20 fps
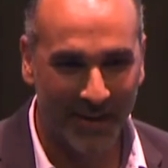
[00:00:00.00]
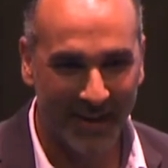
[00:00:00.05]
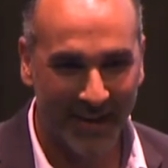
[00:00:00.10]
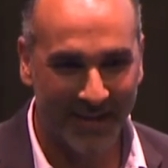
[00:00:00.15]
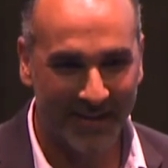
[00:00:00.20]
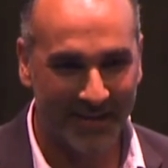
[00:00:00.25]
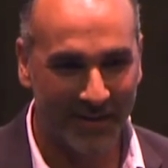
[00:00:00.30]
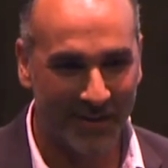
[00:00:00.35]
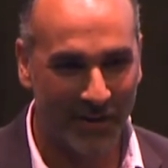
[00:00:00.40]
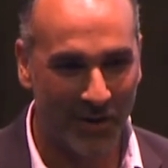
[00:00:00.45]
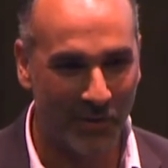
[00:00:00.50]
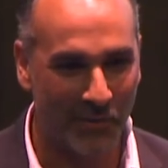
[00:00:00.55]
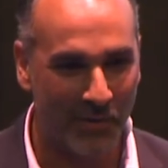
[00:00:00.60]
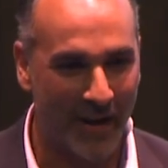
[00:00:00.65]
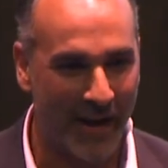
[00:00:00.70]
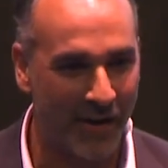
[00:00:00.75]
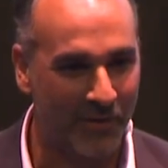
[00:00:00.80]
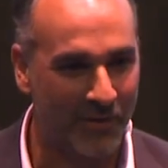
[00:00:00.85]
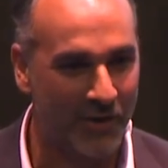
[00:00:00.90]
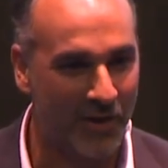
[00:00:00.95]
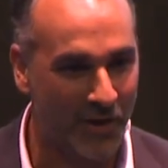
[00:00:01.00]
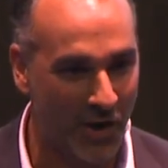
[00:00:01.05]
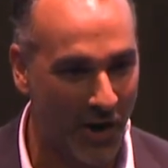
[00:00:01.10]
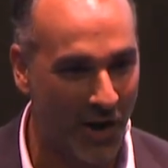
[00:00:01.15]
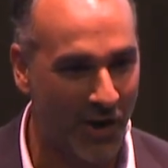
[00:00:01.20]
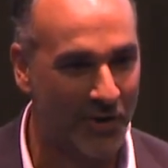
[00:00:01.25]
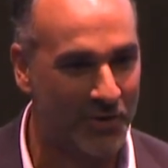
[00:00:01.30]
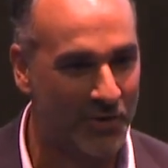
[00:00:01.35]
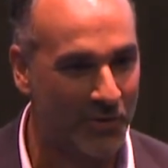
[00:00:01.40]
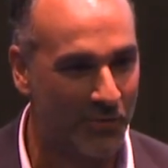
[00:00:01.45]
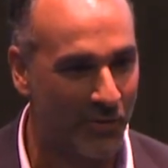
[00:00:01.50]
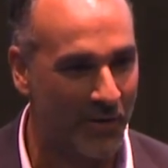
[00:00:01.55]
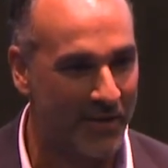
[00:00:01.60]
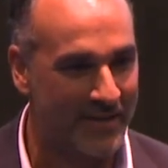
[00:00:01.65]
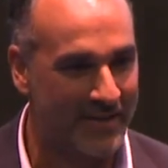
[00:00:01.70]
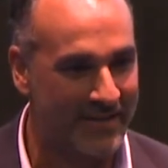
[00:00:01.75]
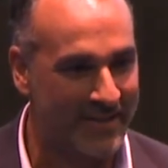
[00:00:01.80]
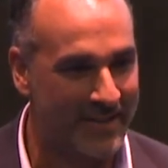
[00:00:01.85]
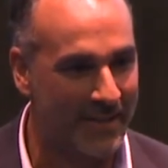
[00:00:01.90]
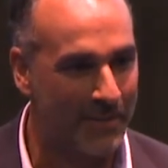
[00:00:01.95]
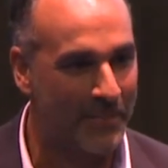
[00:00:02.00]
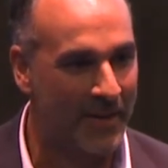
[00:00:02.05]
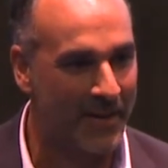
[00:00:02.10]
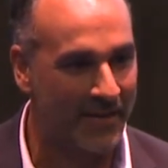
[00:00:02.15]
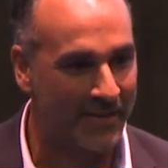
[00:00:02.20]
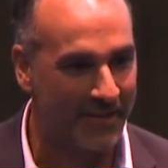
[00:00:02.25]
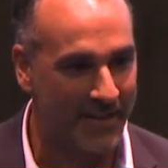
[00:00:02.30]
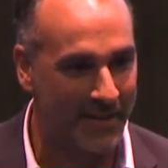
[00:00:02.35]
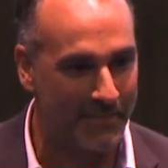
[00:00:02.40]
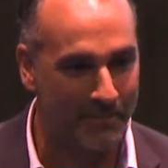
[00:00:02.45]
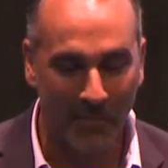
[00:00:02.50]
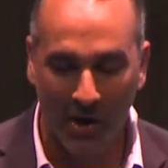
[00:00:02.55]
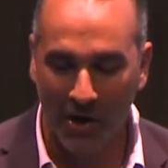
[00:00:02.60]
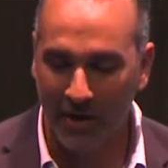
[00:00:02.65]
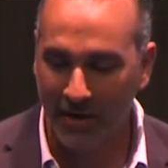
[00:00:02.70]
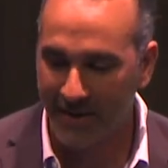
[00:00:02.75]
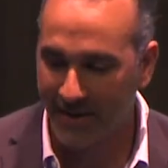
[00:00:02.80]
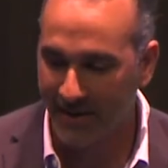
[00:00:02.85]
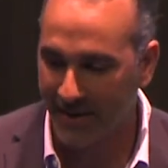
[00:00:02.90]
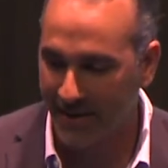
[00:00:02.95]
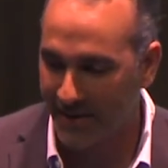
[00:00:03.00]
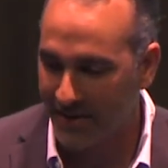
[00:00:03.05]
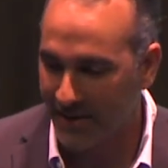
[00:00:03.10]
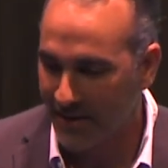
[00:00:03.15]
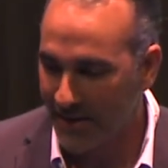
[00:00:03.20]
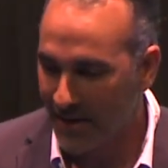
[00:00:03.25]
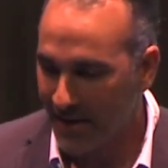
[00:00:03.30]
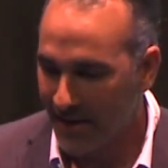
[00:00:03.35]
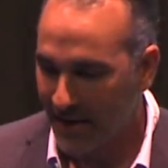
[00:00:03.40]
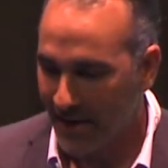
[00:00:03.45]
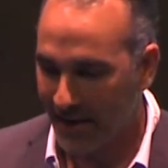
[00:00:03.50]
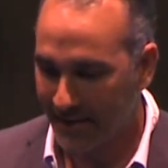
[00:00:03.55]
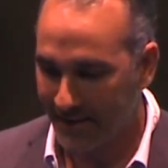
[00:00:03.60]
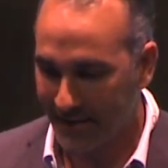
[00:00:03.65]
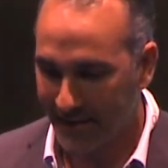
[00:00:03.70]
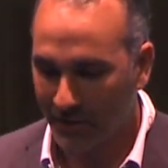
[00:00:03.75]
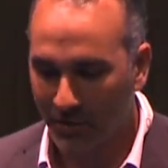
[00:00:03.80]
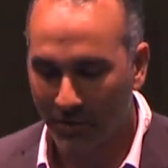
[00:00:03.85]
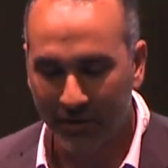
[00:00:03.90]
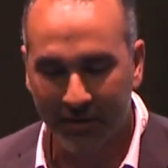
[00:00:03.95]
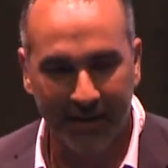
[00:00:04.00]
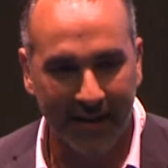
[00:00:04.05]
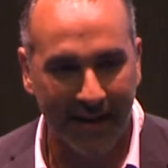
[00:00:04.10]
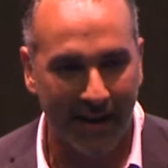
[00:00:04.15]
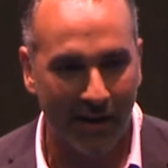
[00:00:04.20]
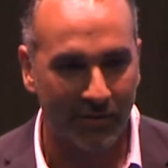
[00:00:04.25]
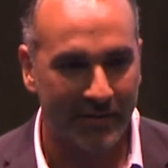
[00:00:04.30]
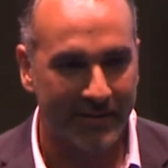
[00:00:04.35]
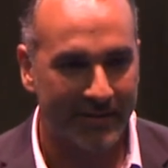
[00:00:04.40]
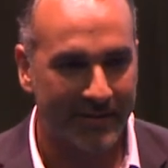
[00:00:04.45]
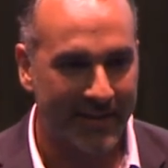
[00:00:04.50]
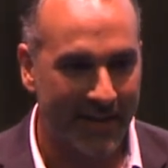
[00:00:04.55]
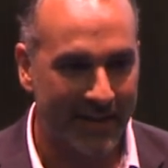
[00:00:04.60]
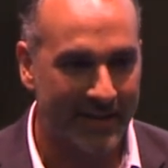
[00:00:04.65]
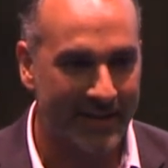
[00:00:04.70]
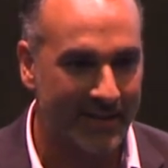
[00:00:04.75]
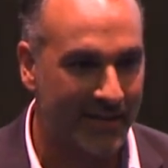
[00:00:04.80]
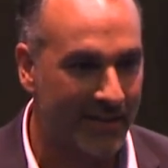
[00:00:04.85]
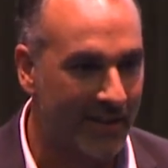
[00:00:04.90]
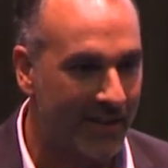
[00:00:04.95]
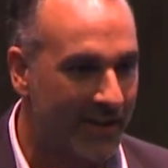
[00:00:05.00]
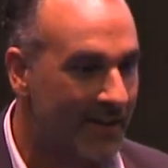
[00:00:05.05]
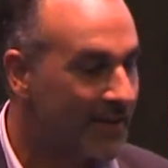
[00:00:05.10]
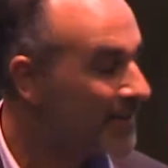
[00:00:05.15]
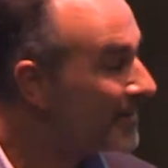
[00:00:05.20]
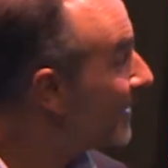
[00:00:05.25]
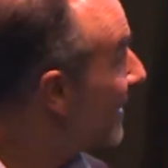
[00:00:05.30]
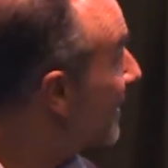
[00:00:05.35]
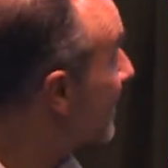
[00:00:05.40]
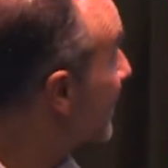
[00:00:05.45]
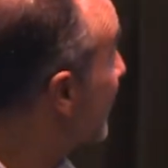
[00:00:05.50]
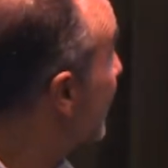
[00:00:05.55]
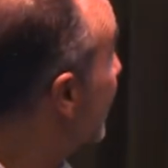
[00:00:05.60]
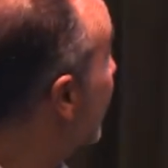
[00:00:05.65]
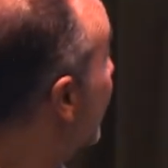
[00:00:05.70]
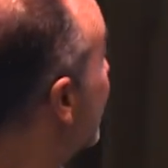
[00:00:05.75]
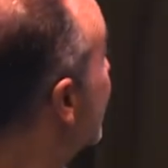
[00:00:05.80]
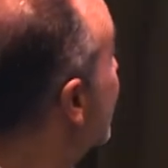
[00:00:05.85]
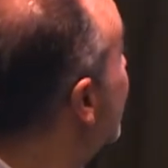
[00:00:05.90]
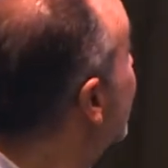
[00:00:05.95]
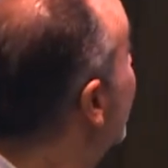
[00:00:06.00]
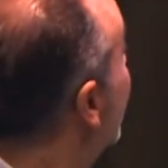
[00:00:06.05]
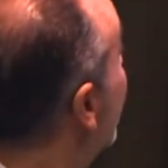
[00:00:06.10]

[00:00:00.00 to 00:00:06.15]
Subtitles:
at how cars were typically marketed, and then look at how Tesla does this.